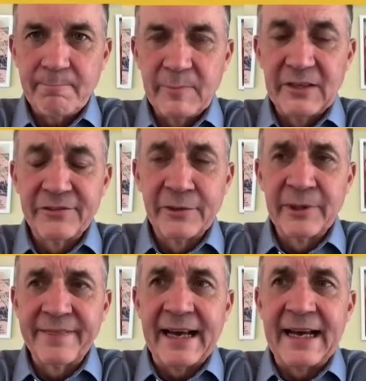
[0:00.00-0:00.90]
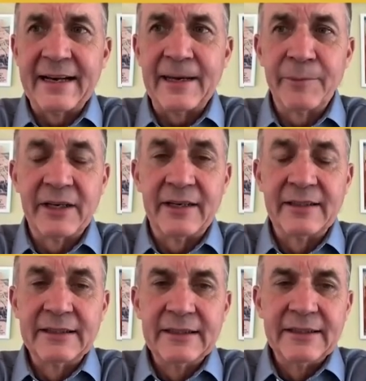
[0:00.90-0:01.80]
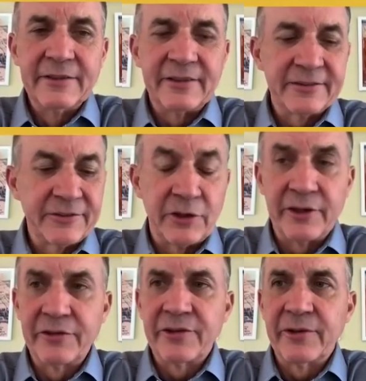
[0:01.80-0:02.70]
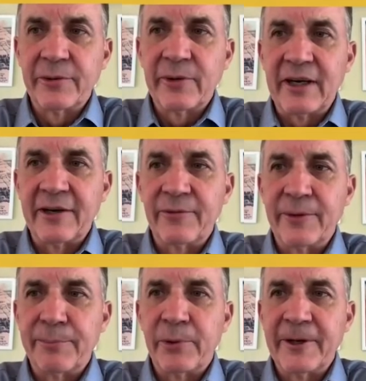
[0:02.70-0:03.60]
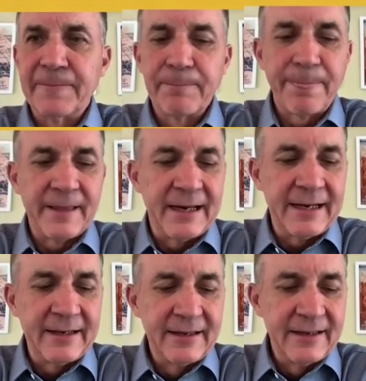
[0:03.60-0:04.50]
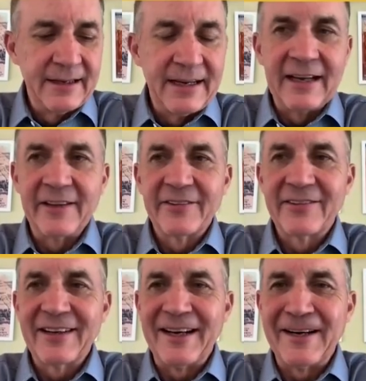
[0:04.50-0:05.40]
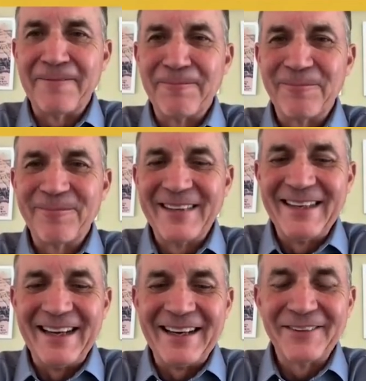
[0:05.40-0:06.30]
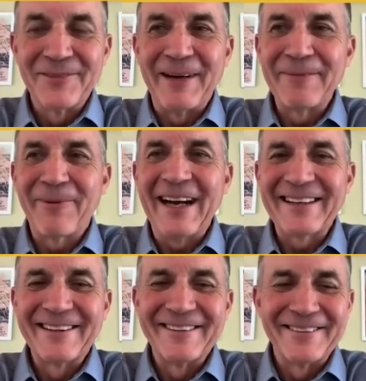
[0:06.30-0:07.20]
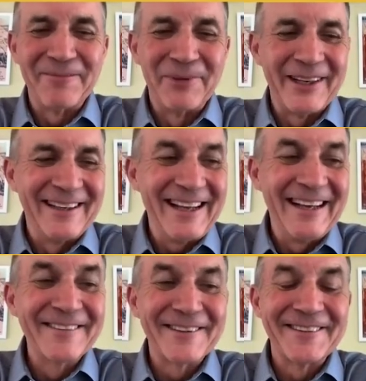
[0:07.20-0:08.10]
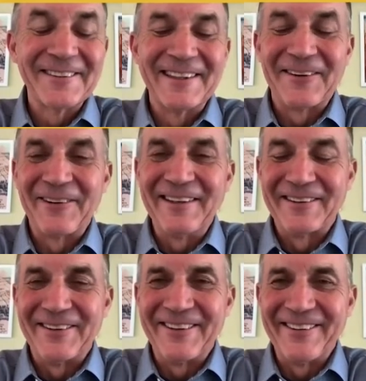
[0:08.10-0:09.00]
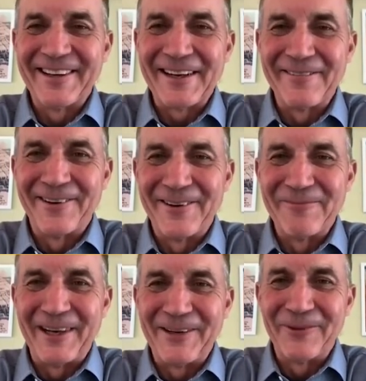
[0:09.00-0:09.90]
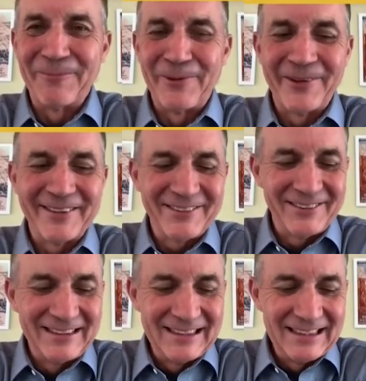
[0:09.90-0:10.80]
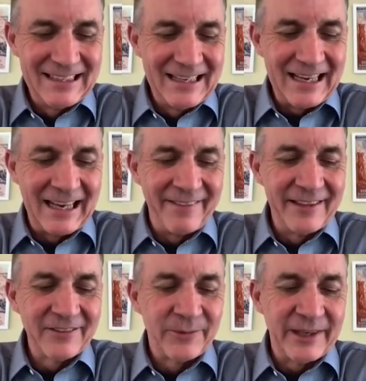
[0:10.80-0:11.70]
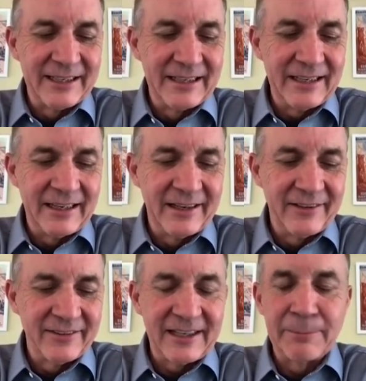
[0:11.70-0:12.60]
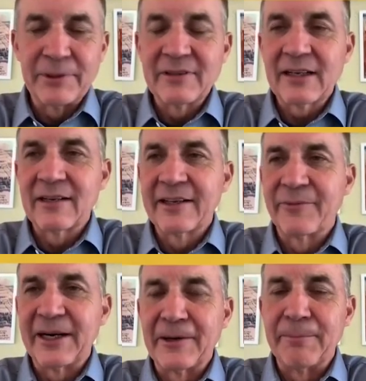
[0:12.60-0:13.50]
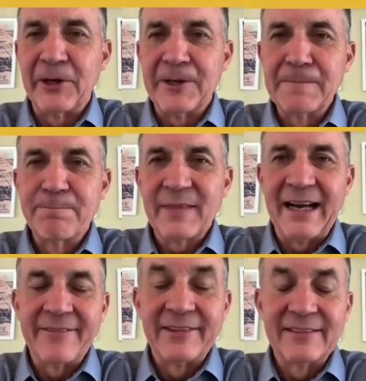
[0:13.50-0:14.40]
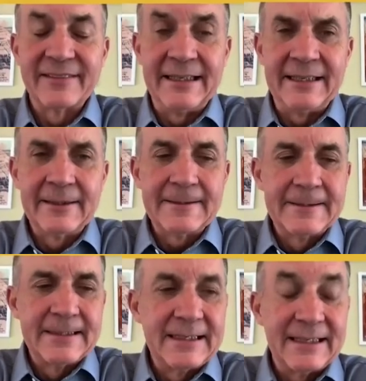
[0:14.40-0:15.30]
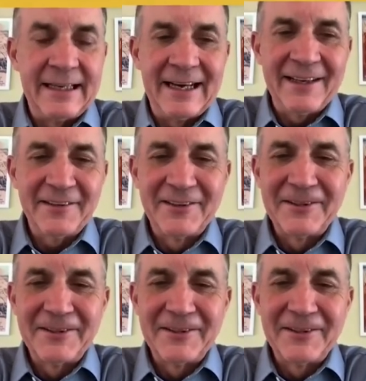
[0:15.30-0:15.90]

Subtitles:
So with that, I'm gonna just turn to our report. It is my practice to put an interesting creature on the cover of my reports. And this one is a particularly rare bird. I haven't seen it yet.